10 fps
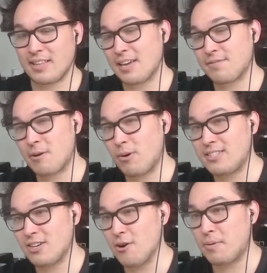Like if I
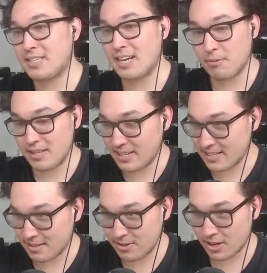wanted to open attack with a
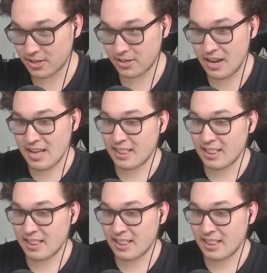Sandstone Charger,